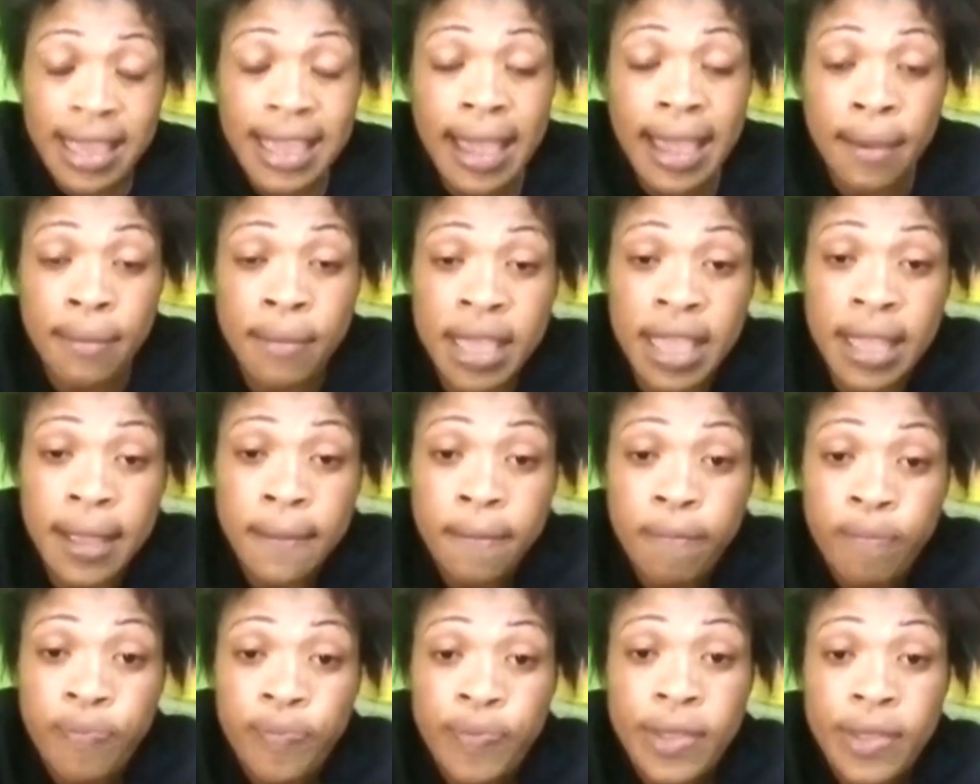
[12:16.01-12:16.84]
You get
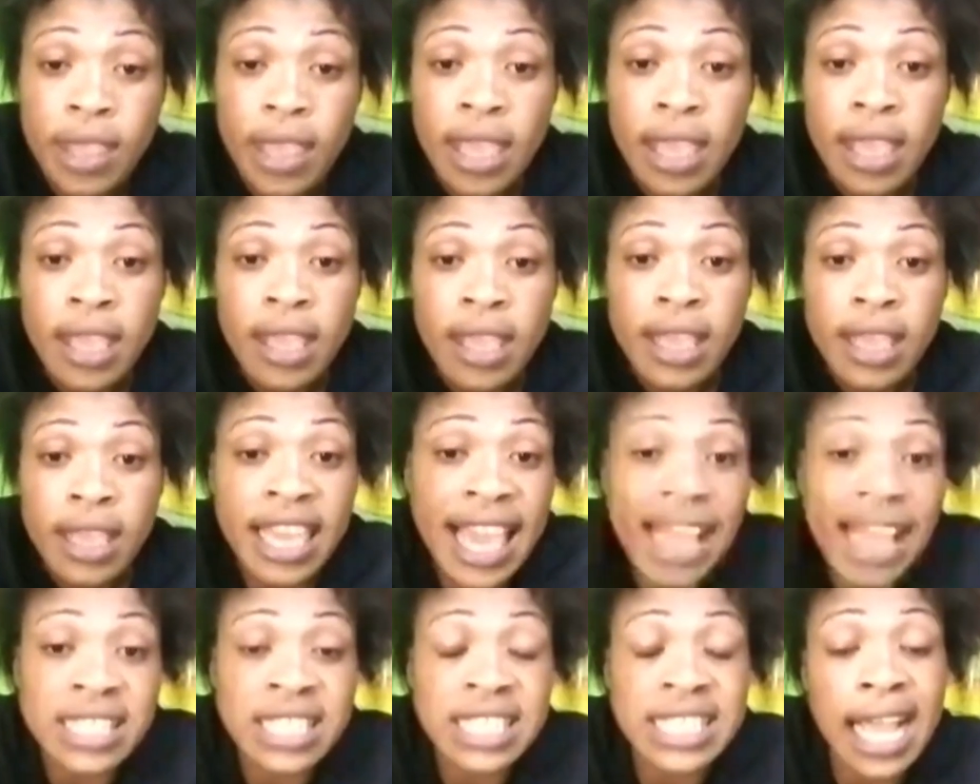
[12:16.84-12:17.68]
me? You
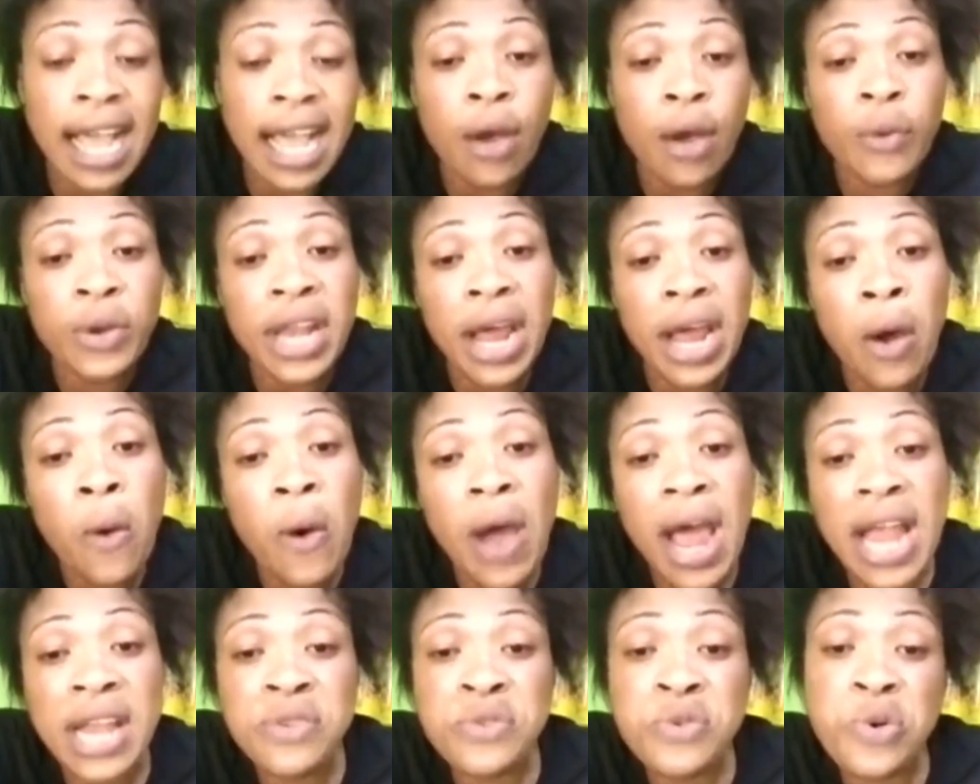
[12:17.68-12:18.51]
can start with
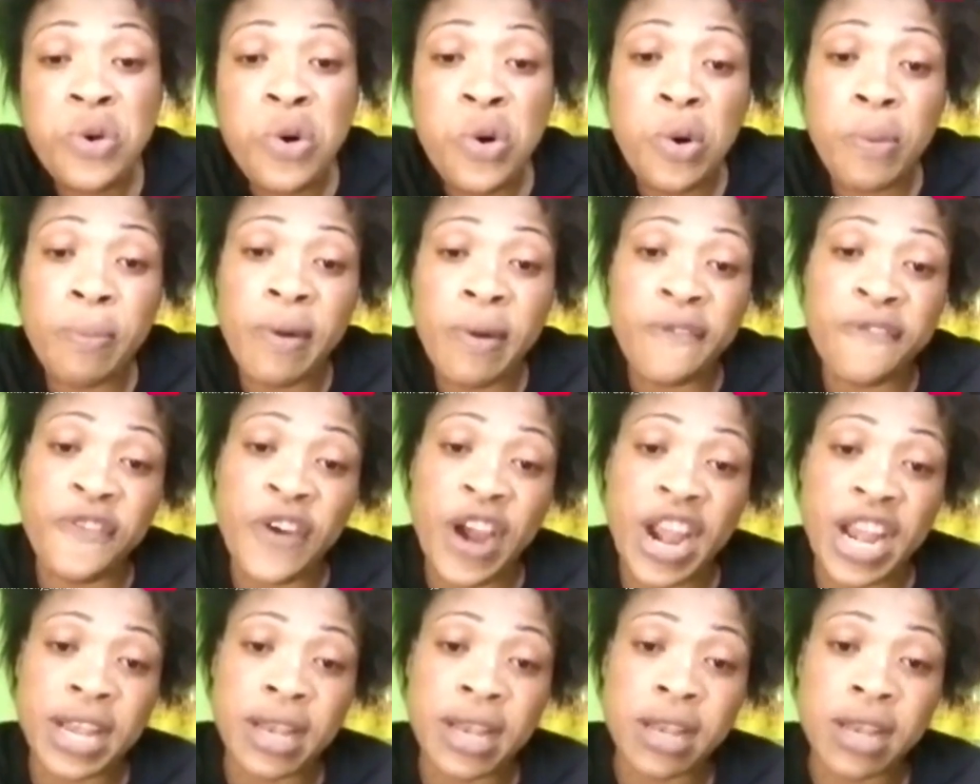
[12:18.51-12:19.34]
a one room,
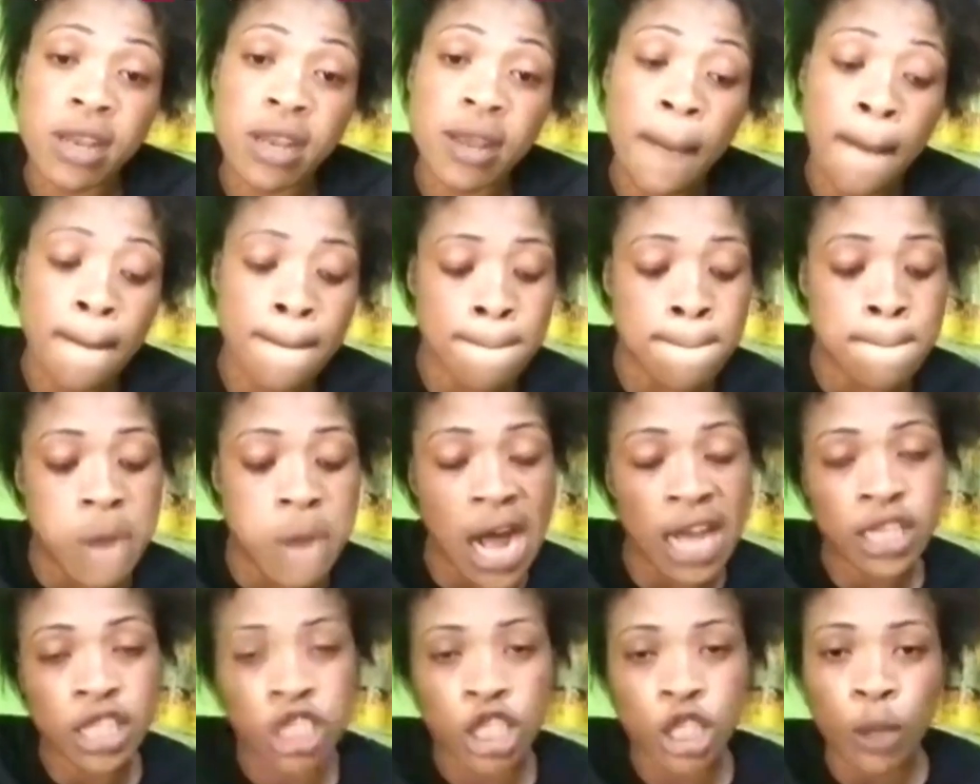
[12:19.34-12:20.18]
my friend.
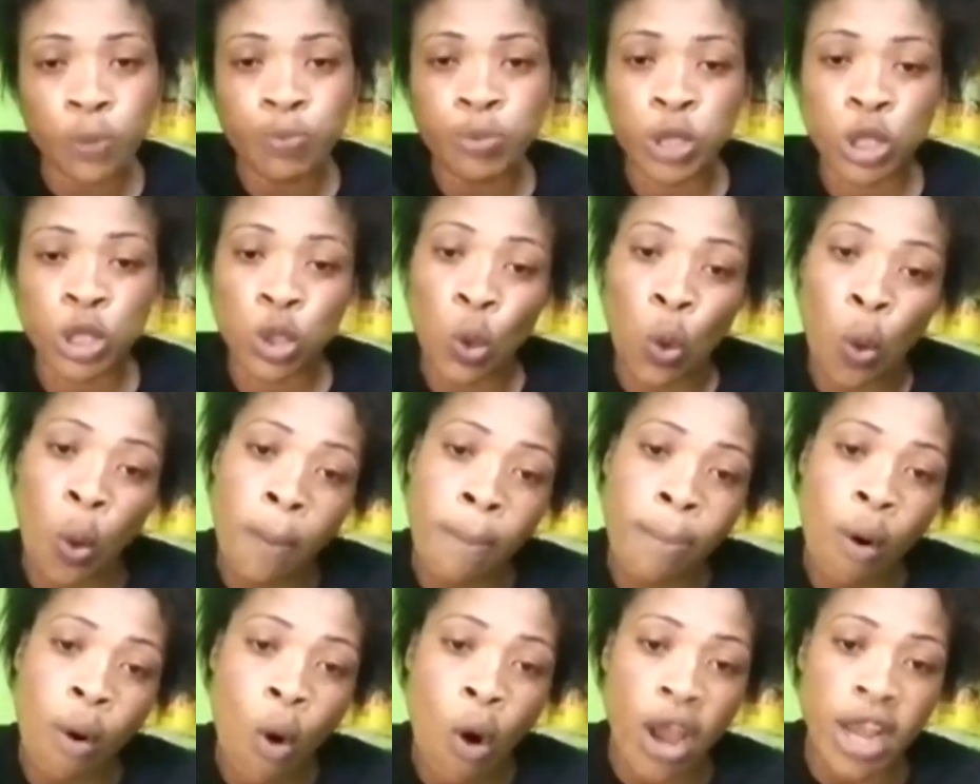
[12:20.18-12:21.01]
Box up
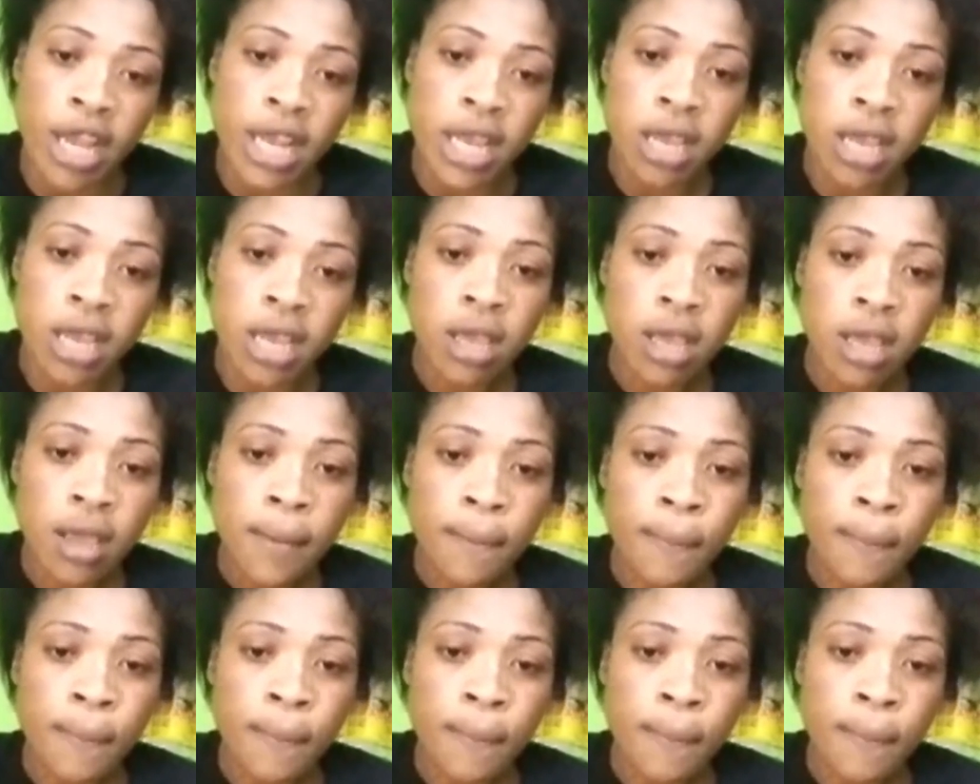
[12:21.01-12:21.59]
two board.